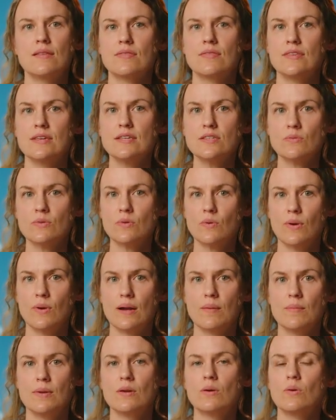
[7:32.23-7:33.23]
This
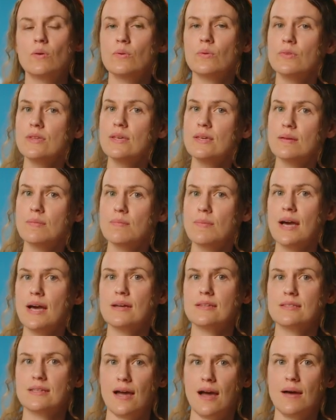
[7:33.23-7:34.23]
requirement only
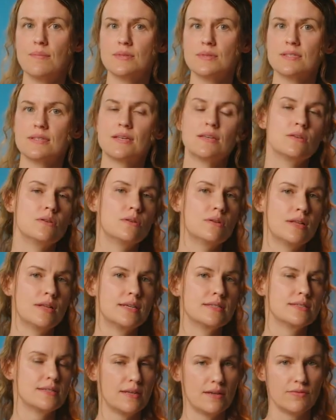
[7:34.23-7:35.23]
impacts apps that
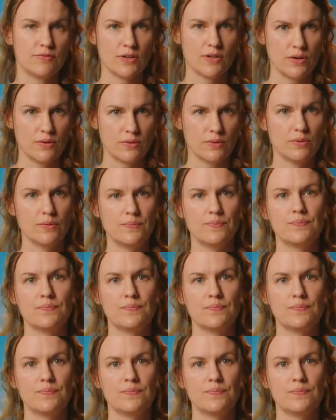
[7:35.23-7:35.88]
utilize native code.